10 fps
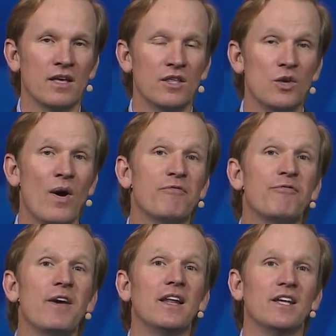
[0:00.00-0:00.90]
you have
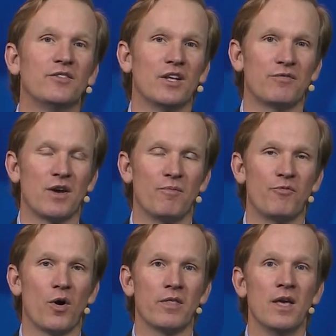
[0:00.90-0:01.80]
feelings that have come
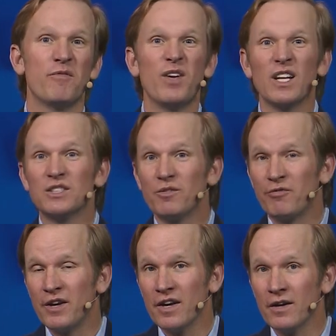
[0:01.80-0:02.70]
forth feelings of
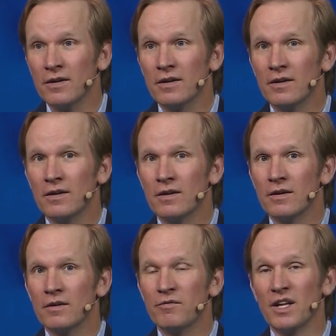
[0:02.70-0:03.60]
fear,
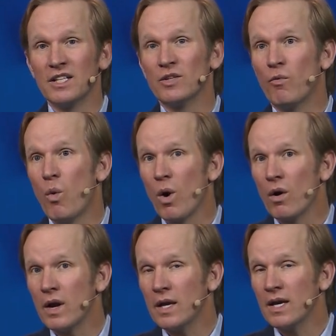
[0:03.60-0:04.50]
feelings of
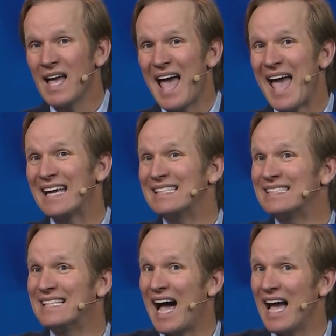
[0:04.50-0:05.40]
worry,
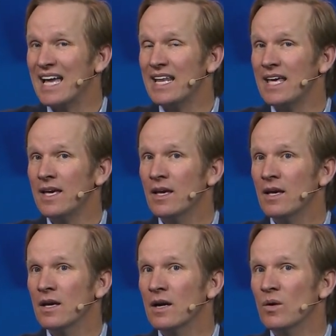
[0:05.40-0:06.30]
anxiety.
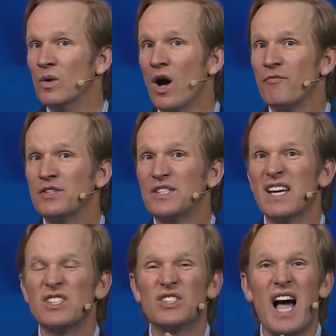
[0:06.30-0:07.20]
We often see
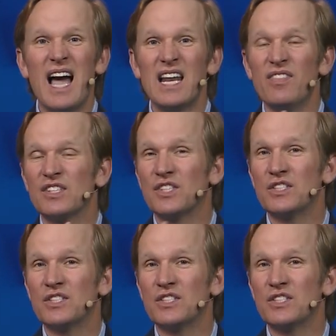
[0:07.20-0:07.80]
anxiety that's